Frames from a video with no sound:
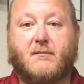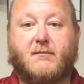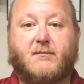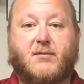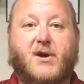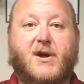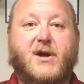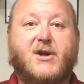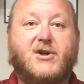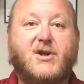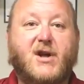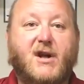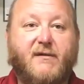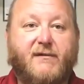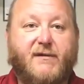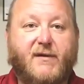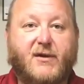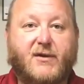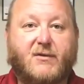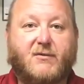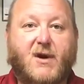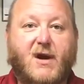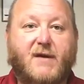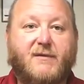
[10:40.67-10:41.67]
British
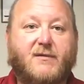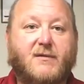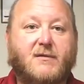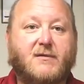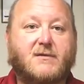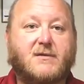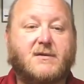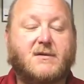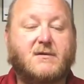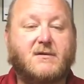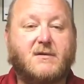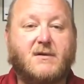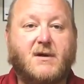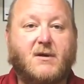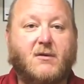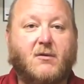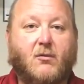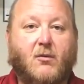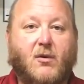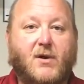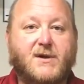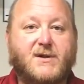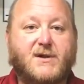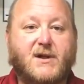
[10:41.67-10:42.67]
Enfield rifles, you know,
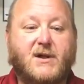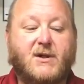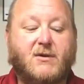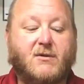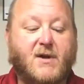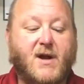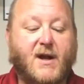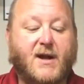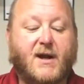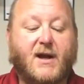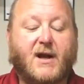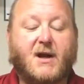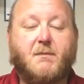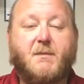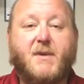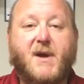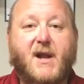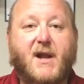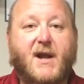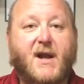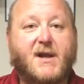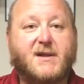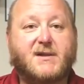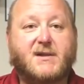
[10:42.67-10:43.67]
ones that you were not going to
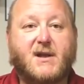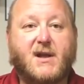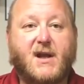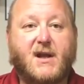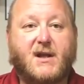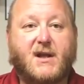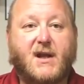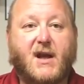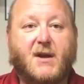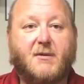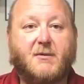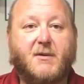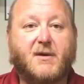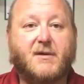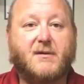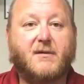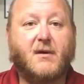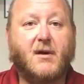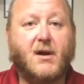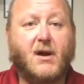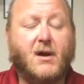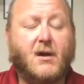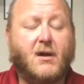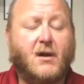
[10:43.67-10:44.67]
compete against an AK with.